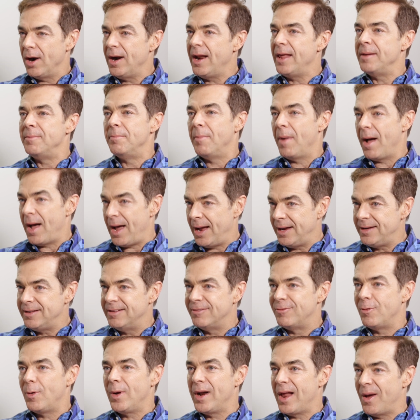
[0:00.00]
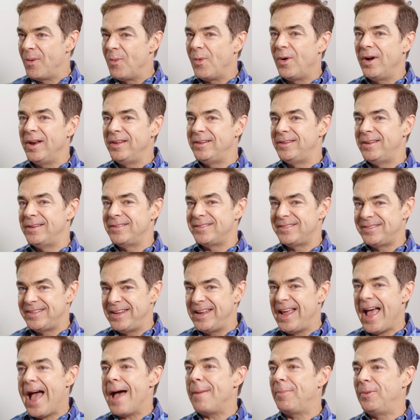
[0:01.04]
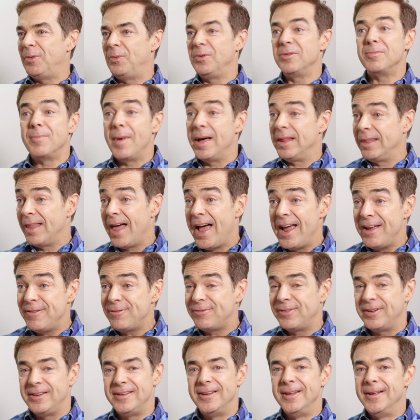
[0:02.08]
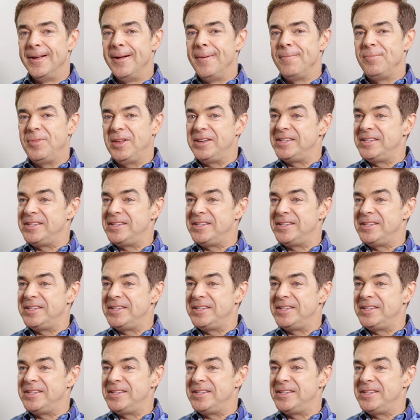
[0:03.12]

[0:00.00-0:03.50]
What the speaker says: heart and mind of what I wanted to see happen with my life and